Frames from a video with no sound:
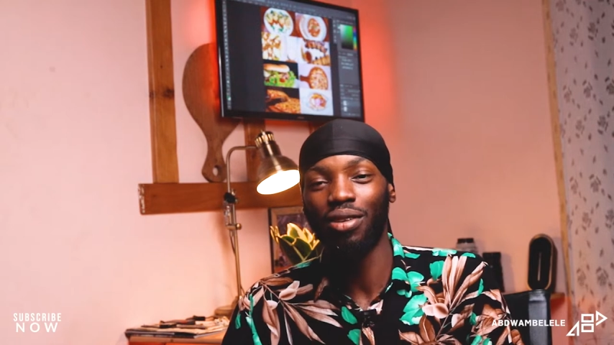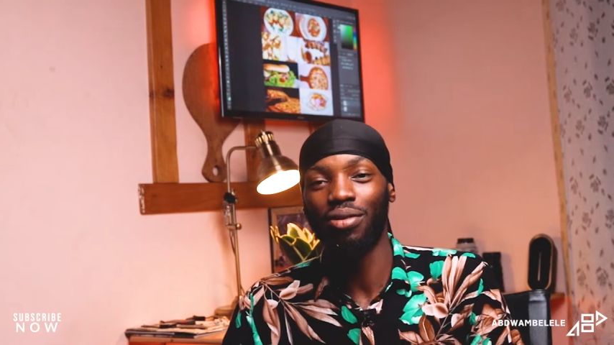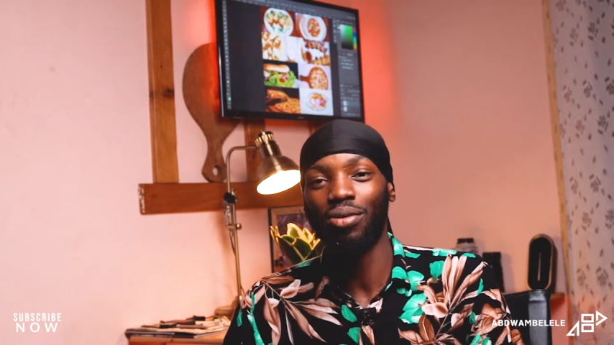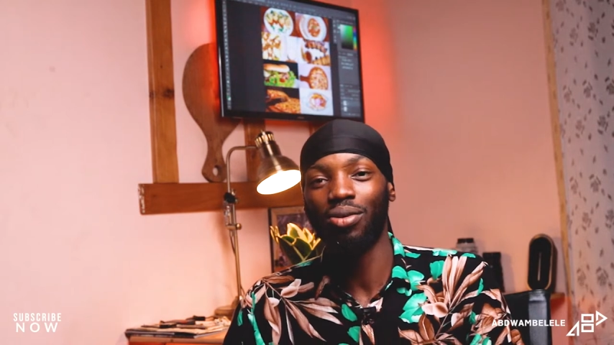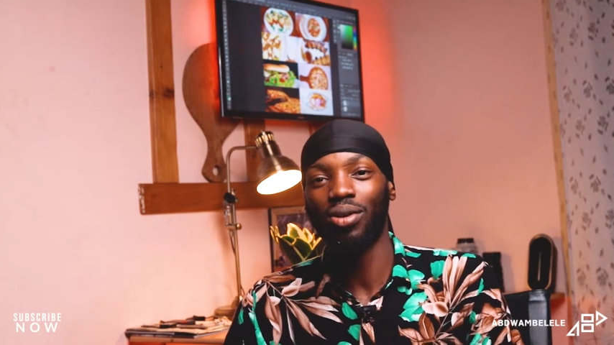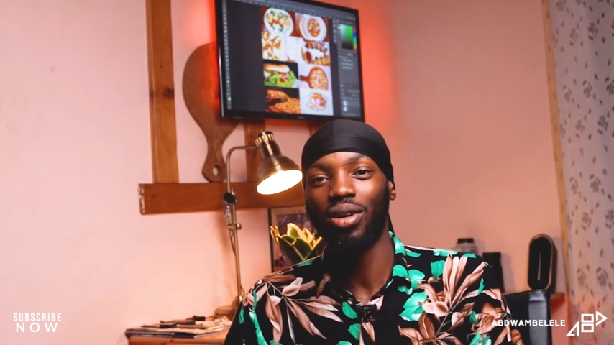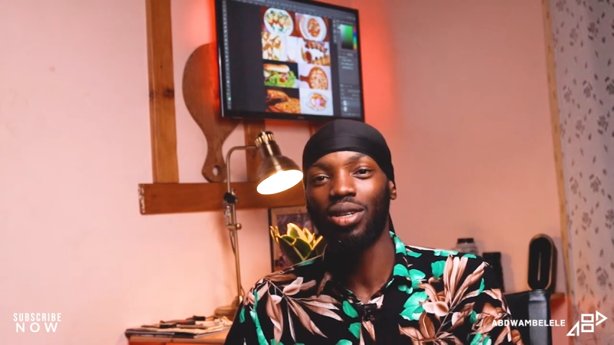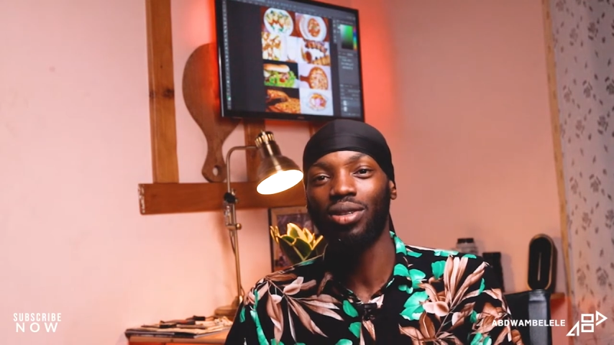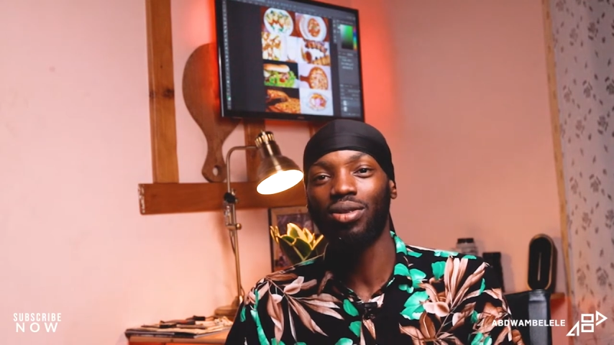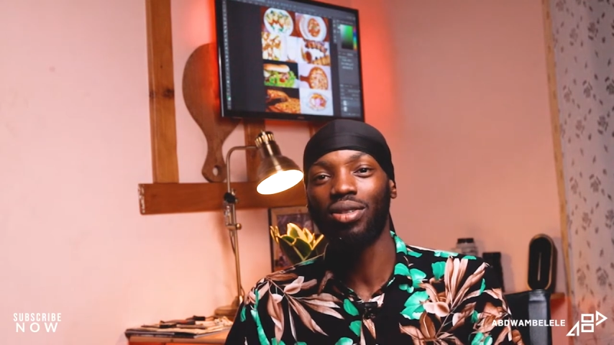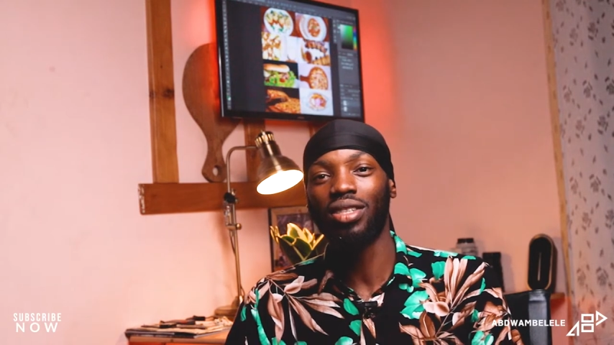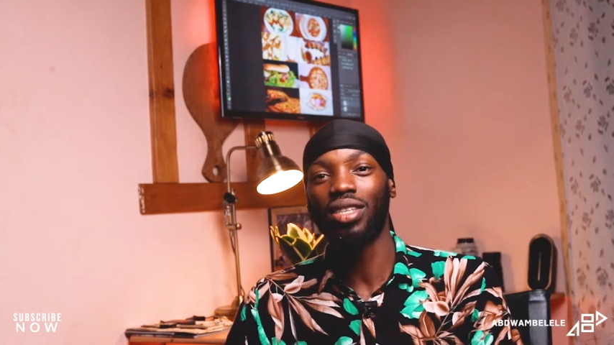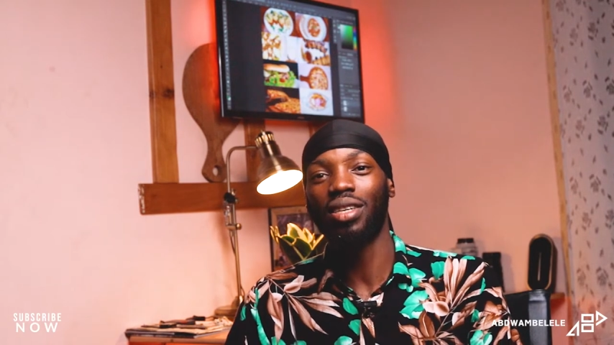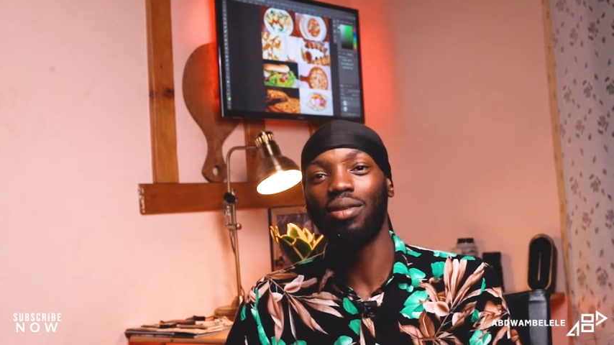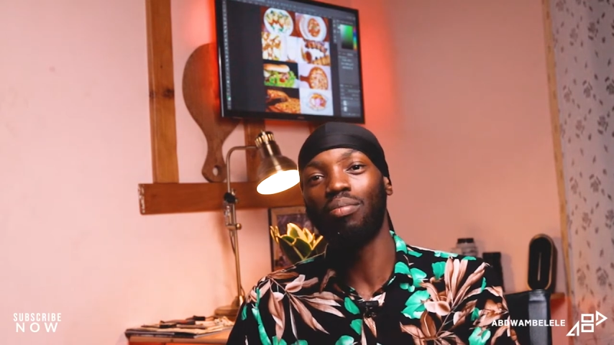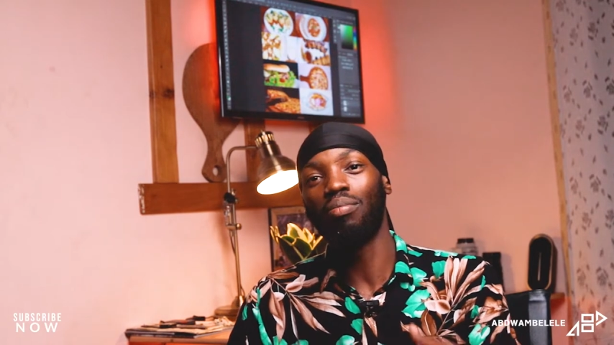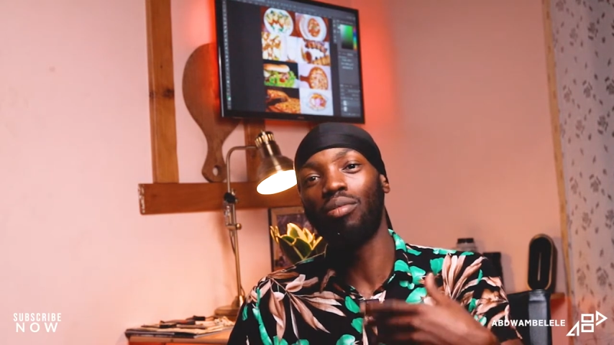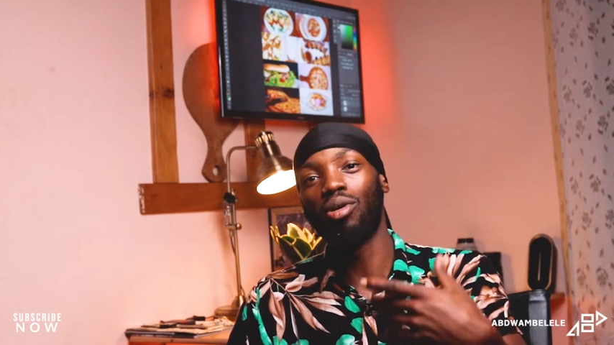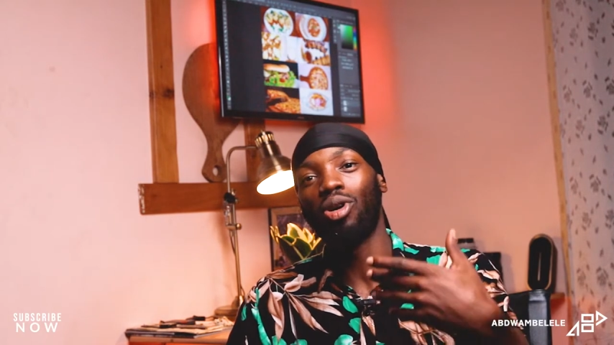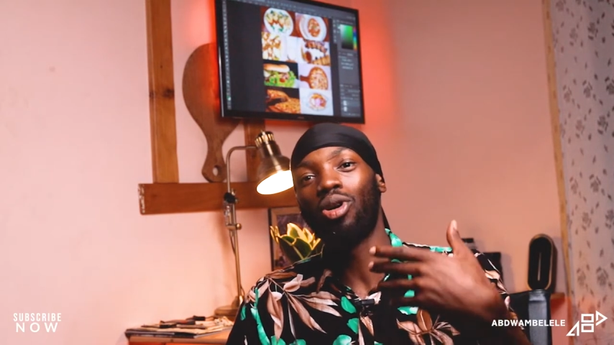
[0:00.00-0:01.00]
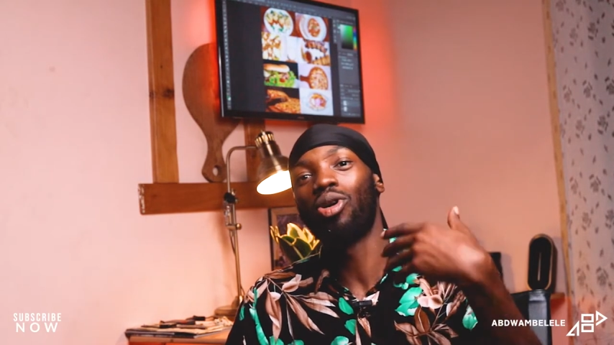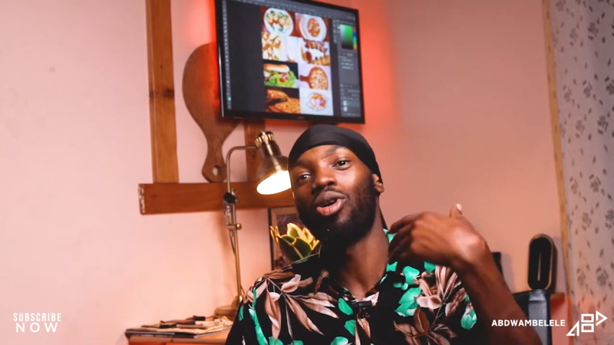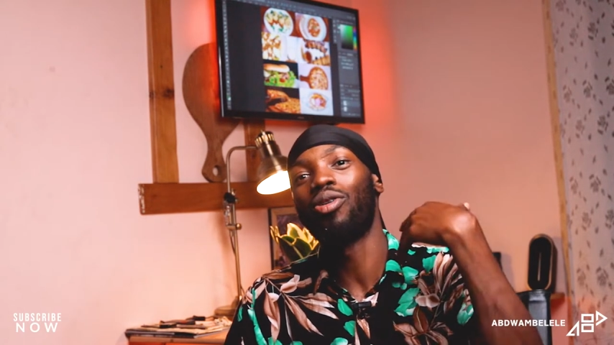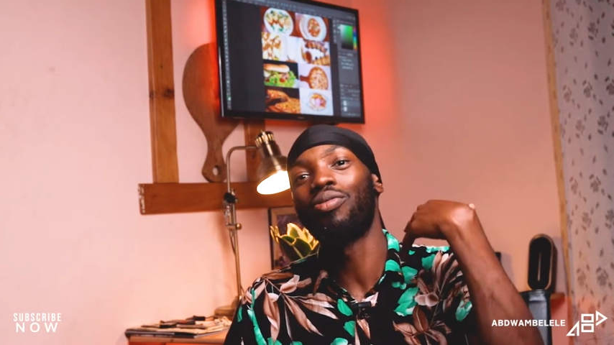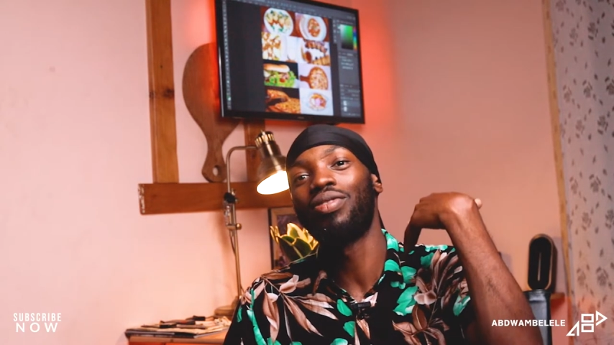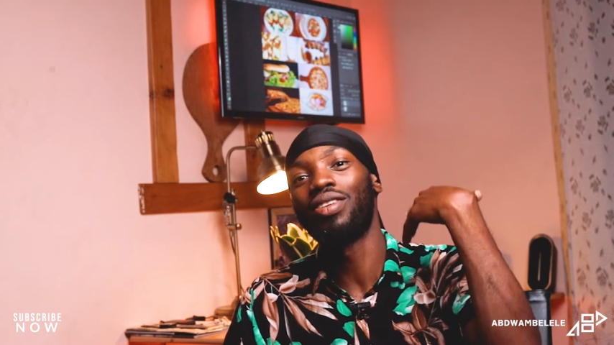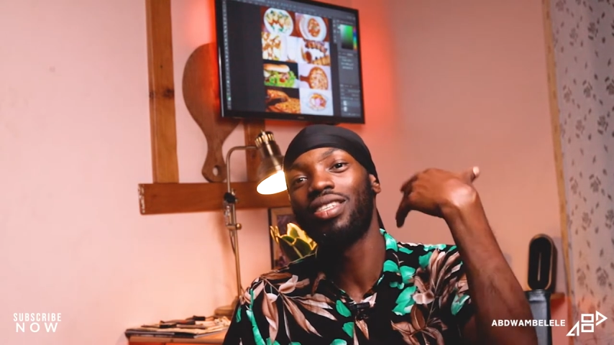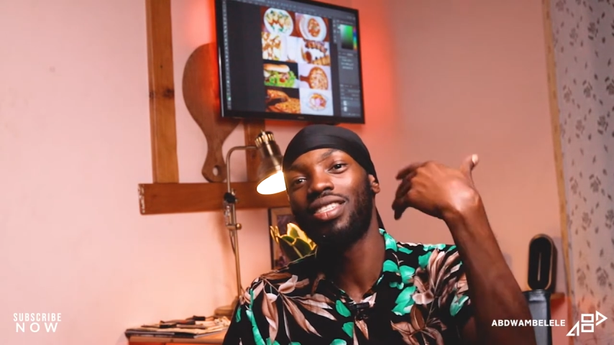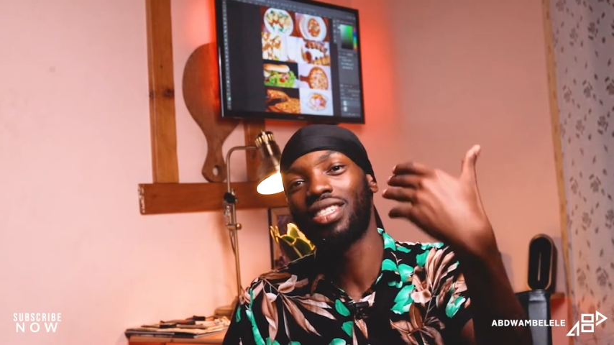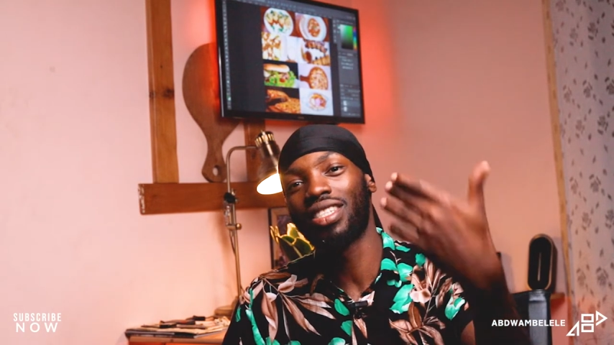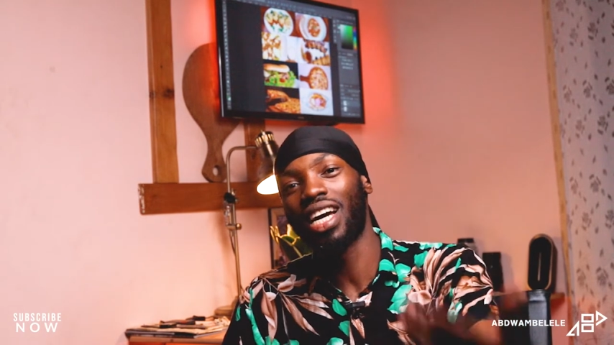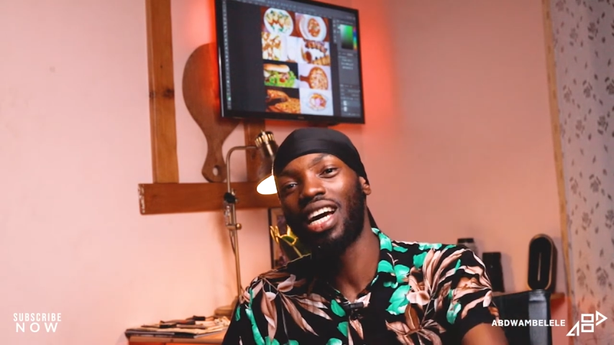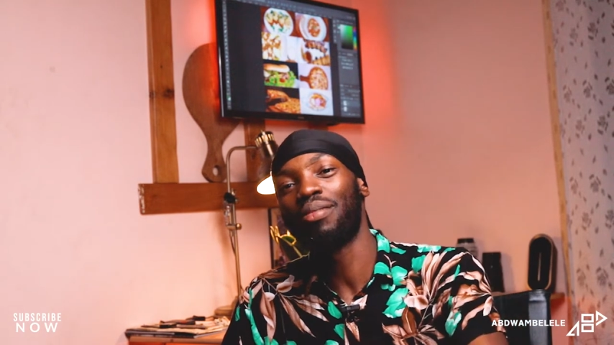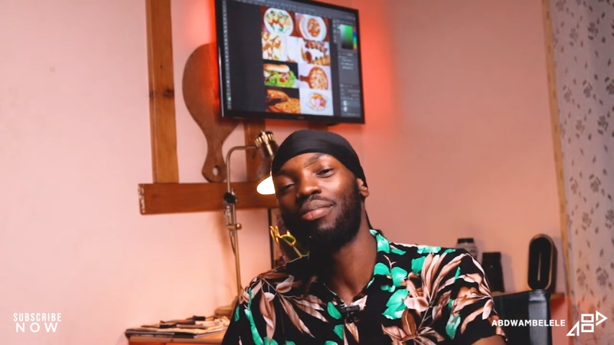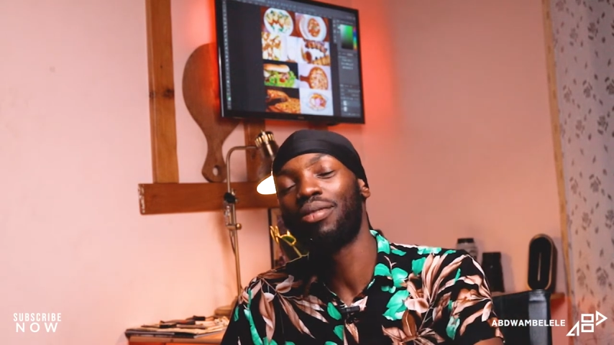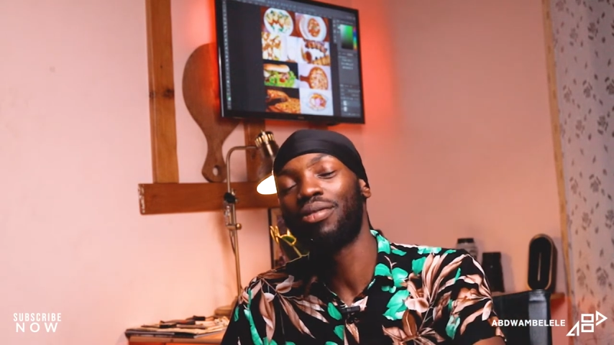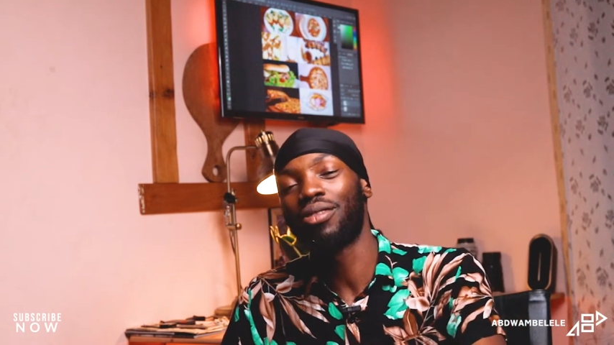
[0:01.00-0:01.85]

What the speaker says: If you want to see more of this type